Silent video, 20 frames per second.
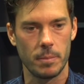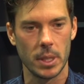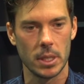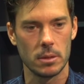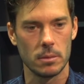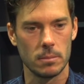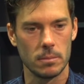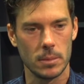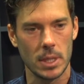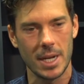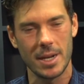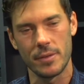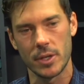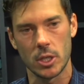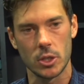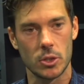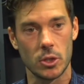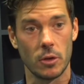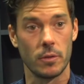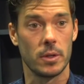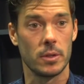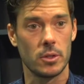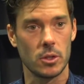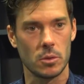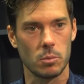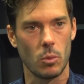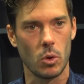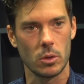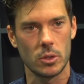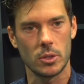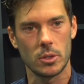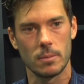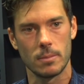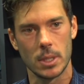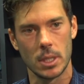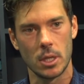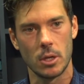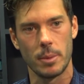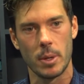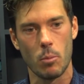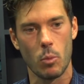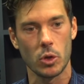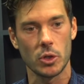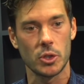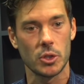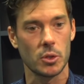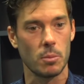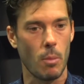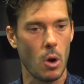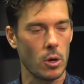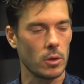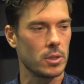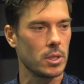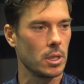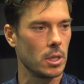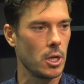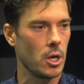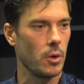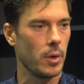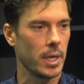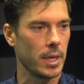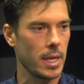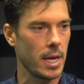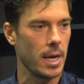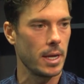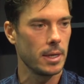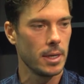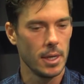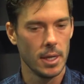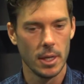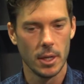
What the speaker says: but not even conservative, just more a little bit more smart in knowing that